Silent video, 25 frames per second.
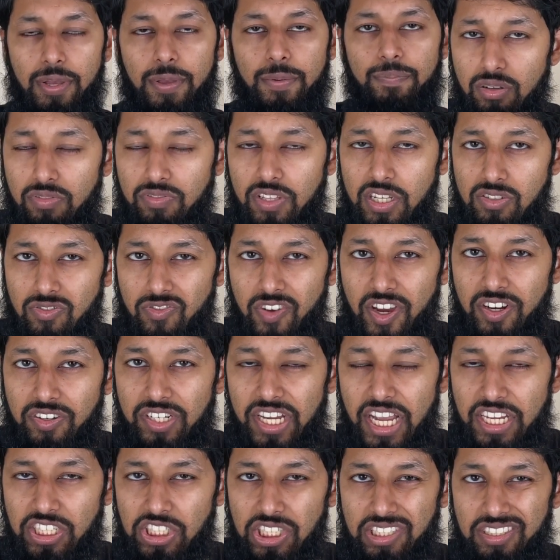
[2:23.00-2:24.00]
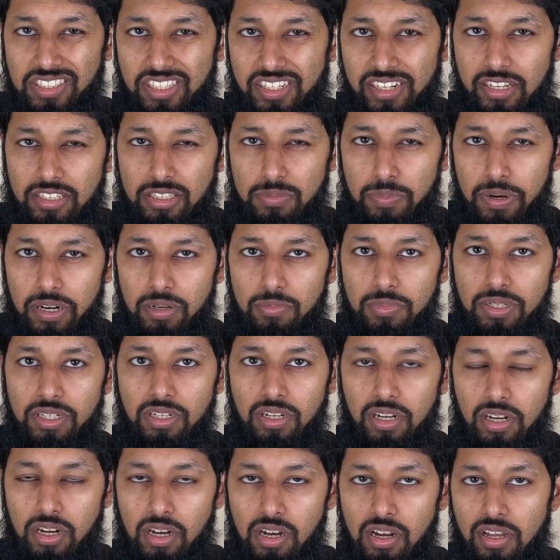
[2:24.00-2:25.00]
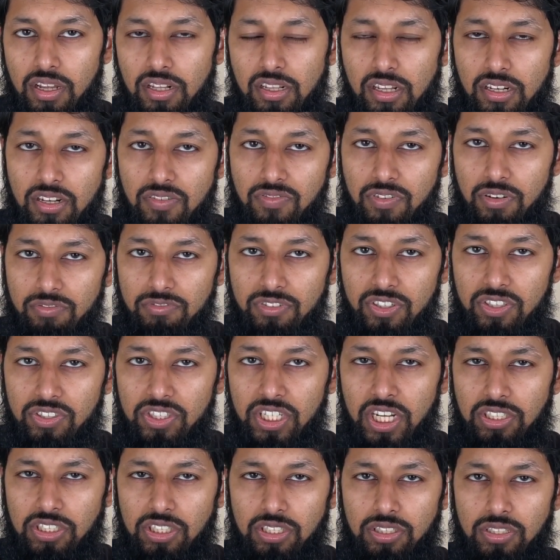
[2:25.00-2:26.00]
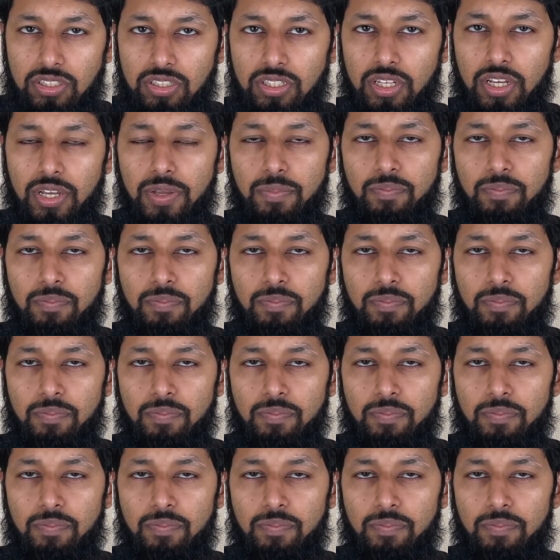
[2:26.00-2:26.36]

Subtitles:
If there's variations in an experiment, learn the different variations.